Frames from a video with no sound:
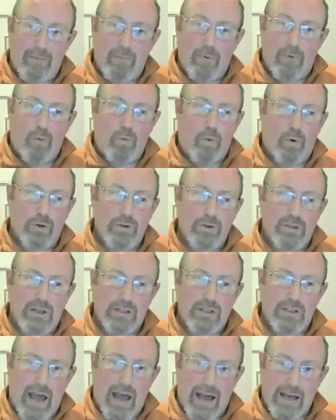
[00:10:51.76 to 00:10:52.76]
was
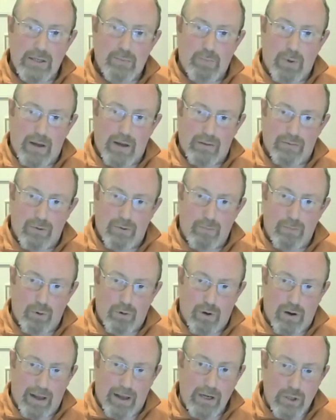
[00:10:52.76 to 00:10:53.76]
this aspect of the
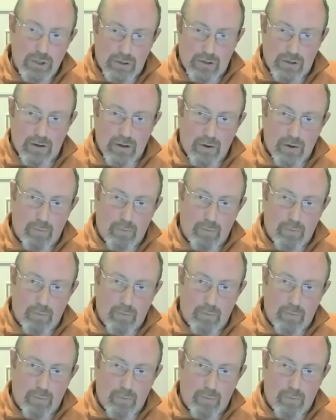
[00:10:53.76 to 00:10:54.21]
mutilation,